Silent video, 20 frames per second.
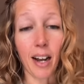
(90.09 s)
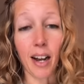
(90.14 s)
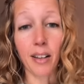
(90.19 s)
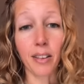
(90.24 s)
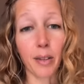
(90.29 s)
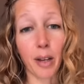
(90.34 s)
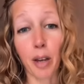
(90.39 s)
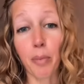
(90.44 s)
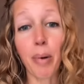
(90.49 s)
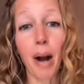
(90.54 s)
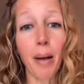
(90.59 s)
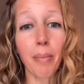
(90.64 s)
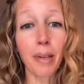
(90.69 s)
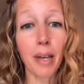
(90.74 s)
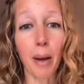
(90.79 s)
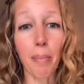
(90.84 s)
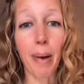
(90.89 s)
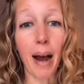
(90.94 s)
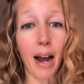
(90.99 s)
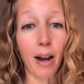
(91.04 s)
like probably
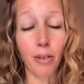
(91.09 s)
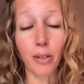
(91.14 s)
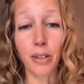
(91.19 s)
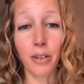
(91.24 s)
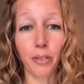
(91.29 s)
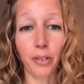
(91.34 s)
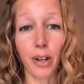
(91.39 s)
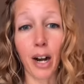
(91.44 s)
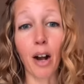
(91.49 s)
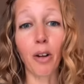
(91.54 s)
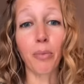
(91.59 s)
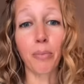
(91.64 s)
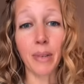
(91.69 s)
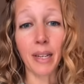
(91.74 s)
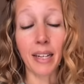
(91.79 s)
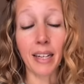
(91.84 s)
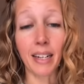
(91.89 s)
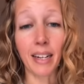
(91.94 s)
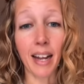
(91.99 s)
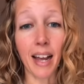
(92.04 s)
a pound of ground
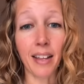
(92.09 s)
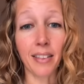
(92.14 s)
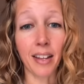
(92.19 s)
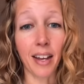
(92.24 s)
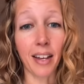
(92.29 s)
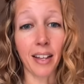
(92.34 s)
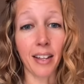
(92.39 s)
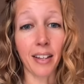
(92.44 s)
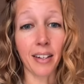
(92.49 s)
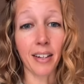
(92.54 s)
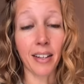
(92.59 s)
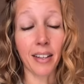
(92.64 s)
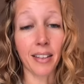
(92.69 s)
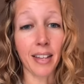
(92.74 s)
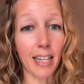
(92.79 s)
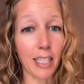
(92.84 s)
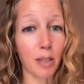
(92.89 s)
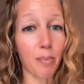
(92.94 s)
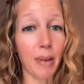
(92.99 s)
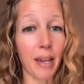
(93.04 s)
meat, and then
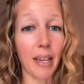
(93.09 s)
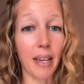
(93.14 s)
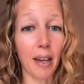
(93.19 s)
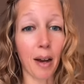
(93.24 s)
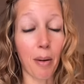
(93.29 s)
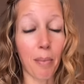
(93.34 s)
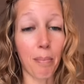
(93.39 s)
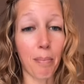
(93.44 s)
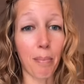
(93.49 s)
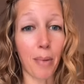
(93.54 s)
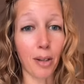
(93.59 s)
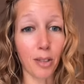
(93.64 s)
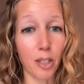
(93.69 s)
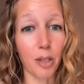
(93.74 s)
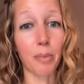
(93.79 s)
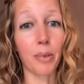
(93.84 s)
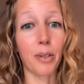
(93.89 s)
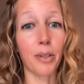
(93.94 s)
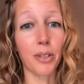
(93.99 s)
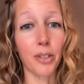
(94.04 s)
that's making up
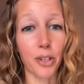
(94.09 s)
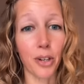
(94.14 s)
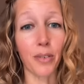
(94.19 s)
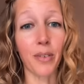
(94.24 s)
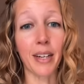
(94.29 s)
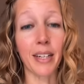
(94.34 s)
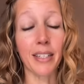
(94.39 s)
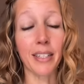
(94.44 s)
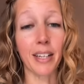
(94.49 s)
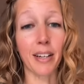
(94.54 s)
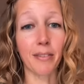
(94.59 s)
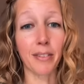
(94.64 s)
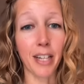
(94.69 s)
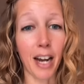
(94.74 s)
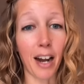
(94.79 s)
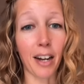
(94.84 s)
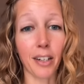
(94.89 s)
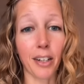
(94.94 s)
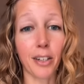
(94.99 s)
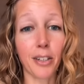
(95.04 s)
multiple servings of
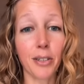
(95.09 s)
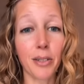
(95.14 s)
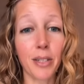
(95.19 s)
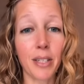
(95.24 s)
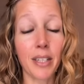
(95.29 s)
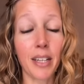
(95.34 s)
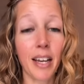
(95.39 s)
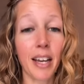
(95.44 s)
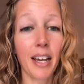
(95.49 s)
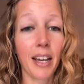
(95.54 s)
tacos,